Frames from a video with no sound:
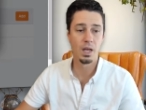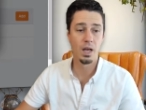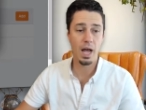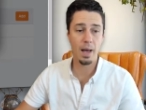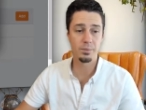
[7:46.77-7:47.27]

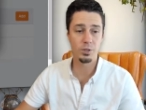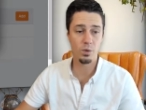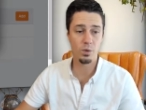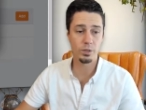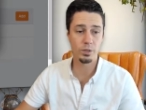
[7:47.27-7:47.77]
I'm just
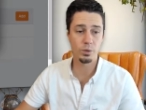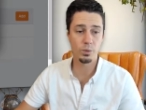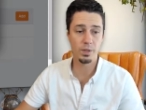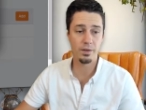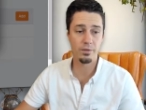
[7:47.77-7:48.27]
going
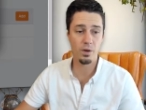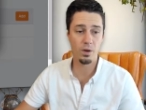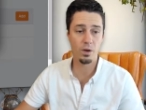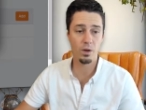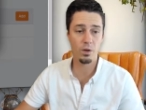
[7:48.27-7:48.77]
to give
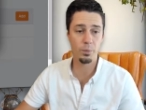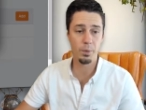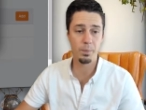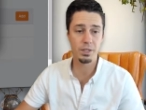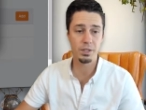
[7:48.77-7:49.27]
all the
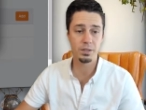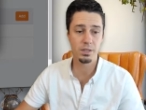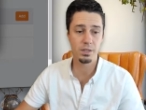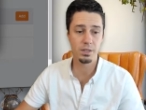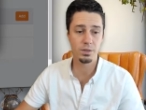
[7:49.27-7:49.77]
permissions
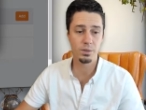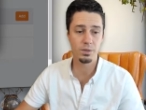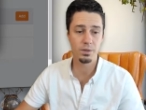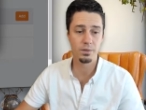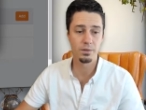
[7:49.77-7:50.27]
to this
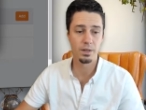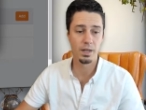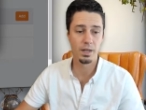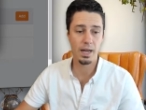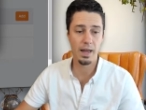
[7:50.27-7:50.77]
user.
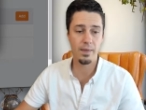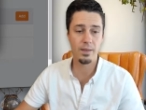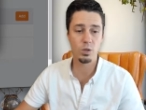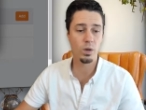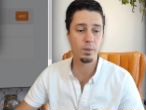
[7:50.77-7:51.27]
And
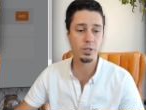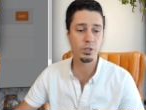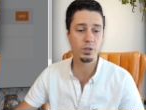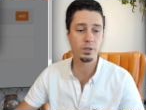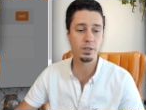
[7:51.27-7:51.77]
then you want to be
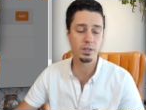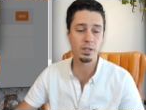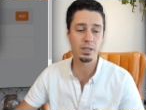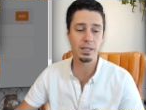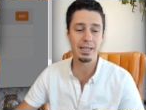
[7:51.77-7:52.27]
sure to
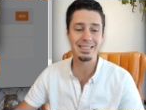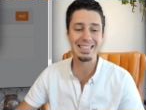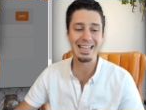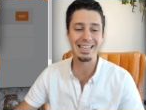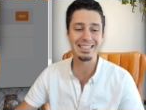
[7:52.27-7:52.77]
click
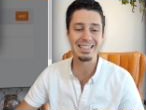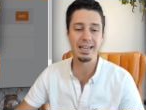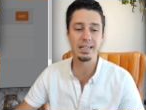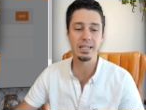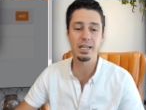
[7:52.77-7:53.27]
Send
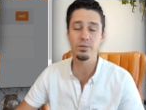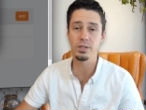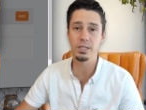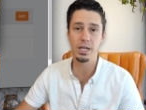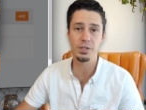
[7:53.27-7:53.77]
Sign-In
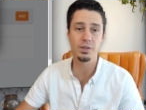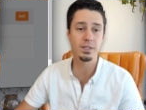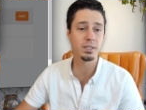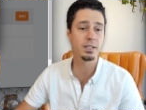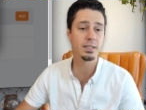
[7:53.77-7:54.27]
Invitation.
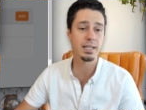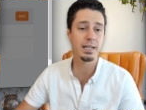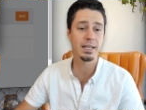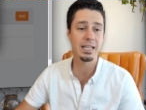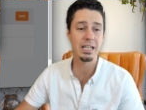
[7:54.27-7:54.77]
This is going to
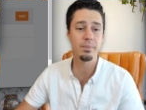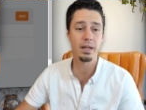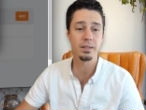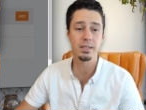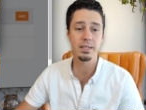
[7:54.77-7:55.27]
send an
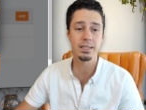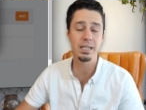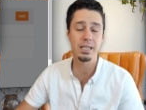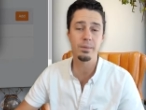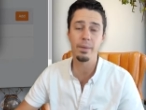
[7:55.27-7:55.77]
email to this
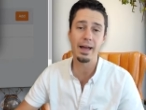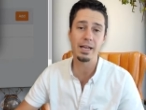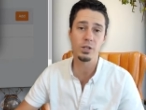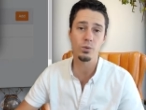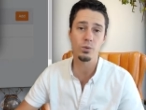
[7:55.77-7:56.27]
email
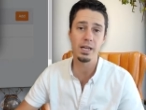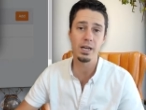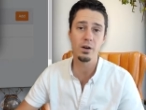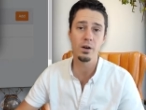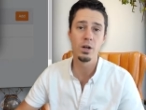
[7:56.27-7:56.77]
address right
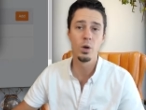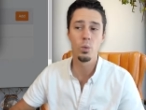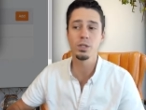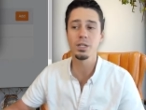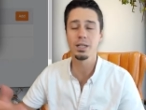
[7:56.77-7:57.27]
here,
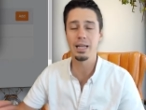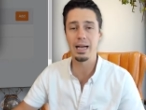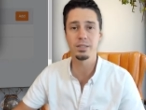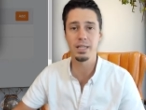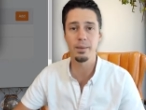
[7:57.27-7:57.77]
which
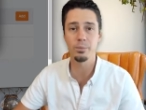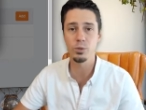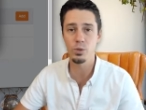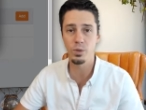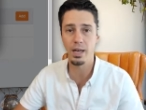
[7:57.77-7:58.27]
allows them
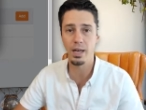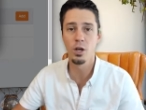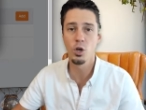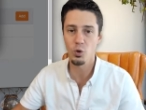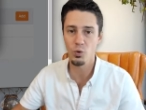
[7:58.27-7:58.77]
to then
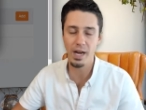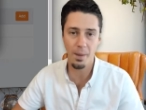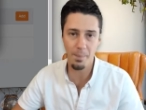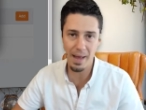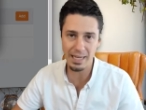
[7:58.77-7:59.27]
create a
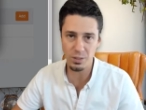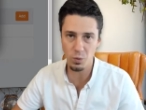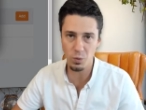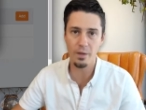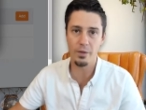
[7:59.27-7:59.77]

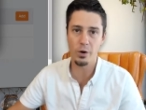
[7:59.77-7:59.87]
password on their